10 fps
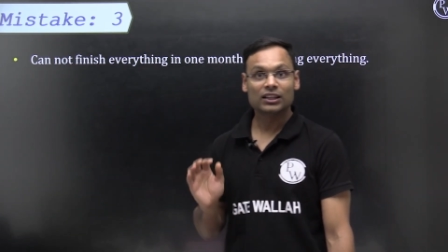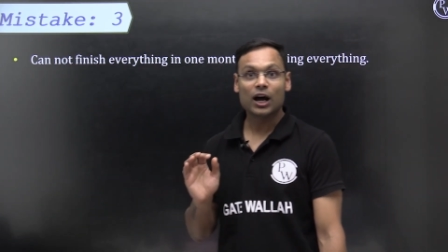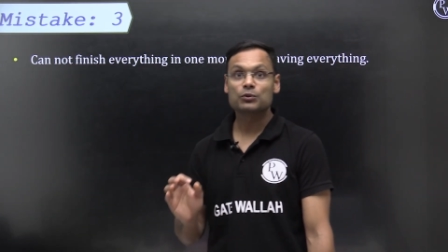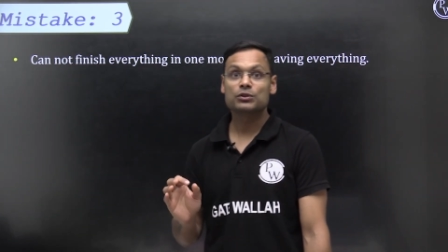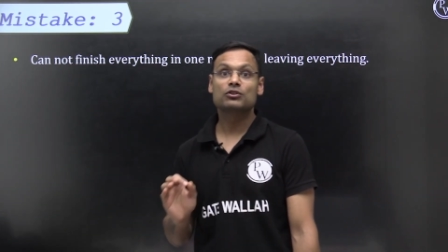
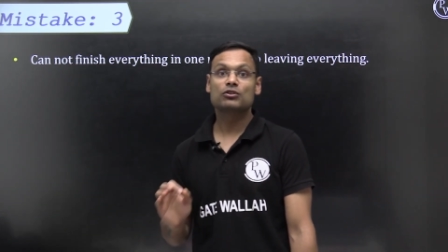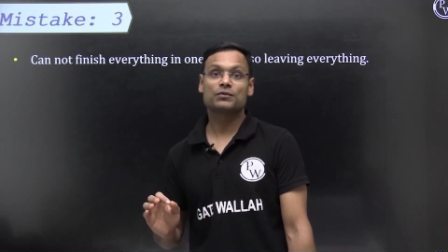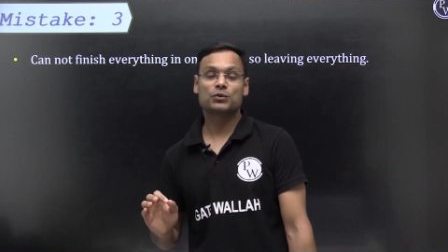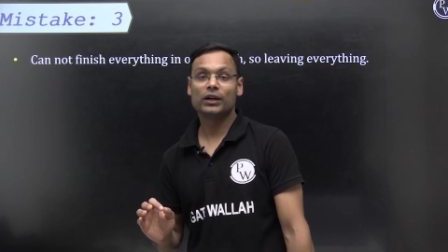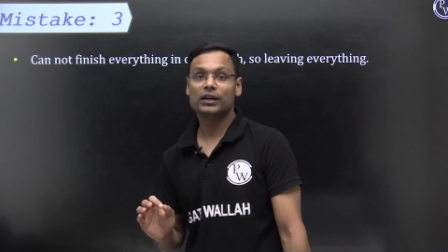thousands of
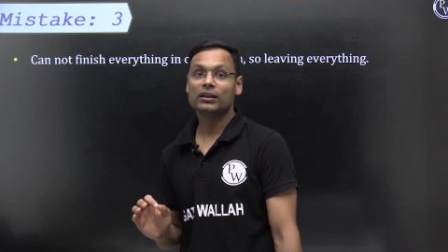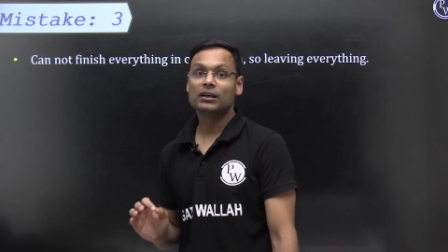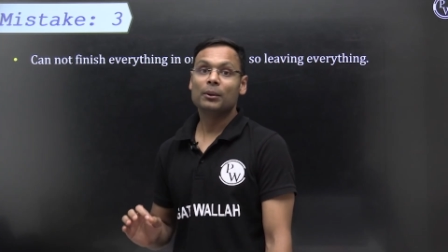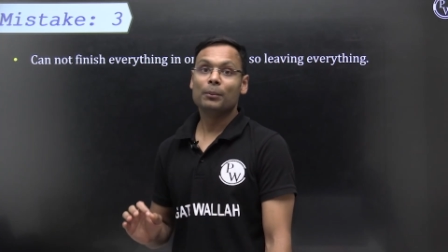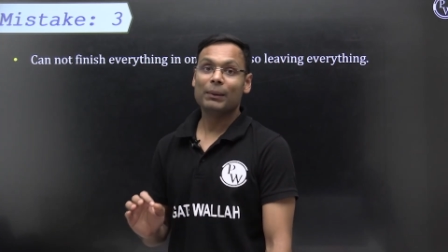
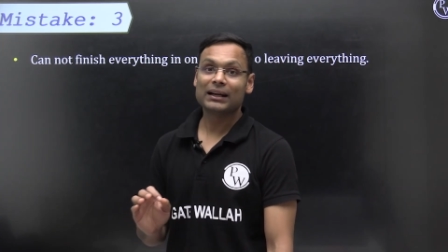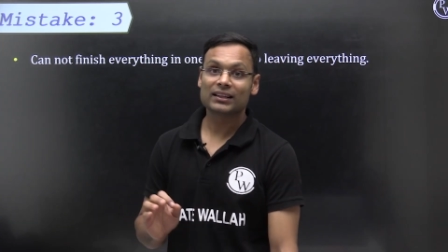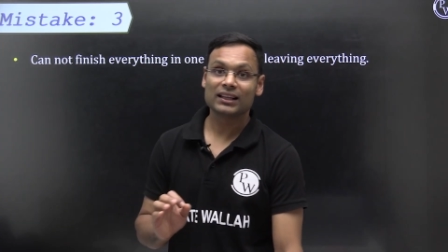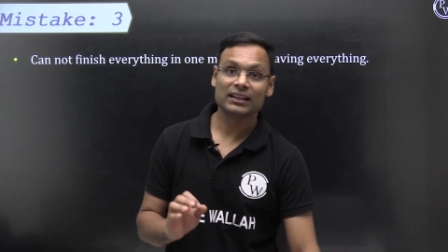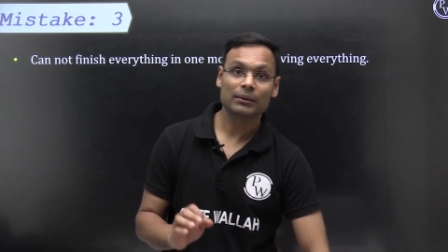students better
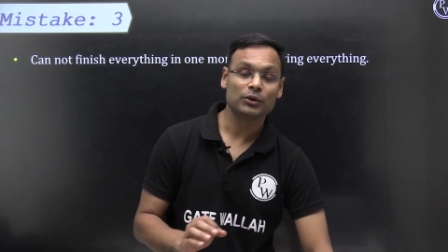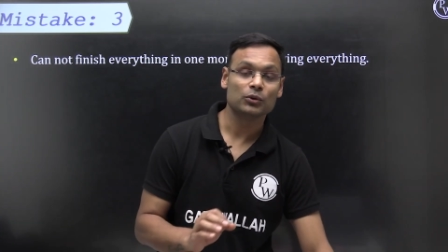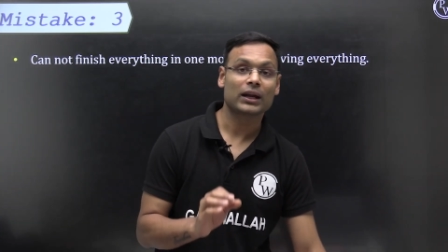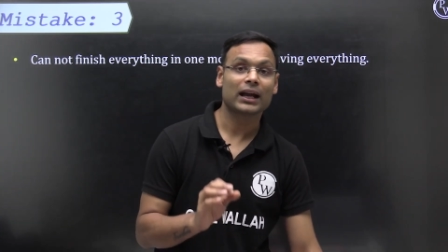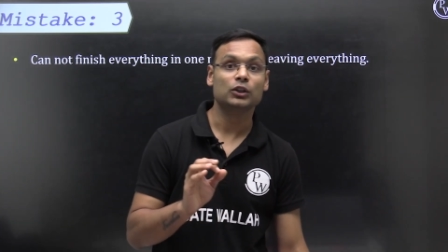than them
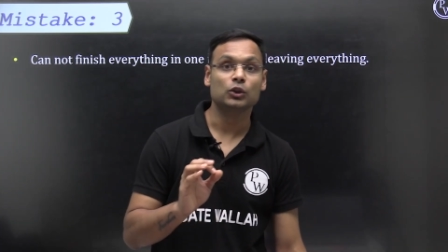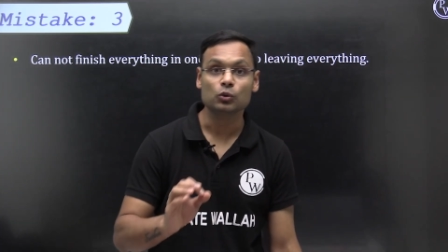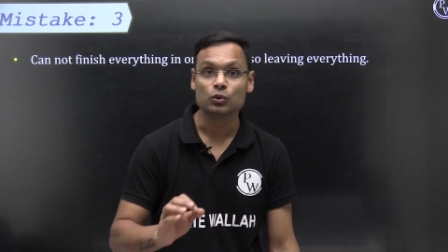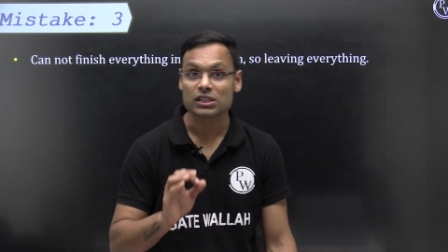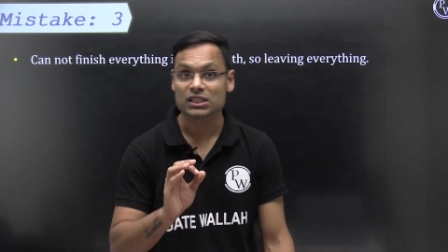you can
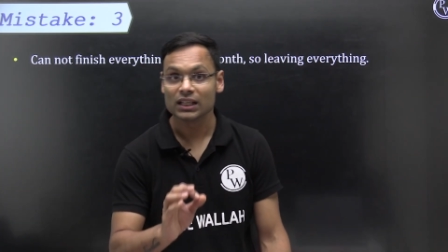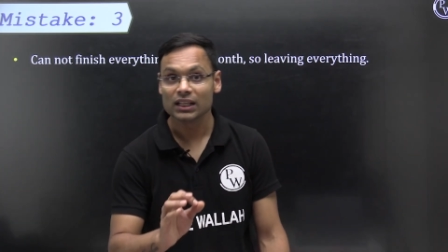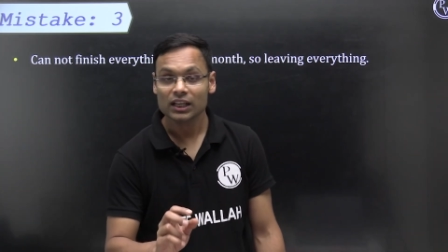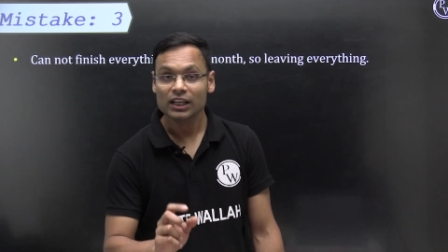do still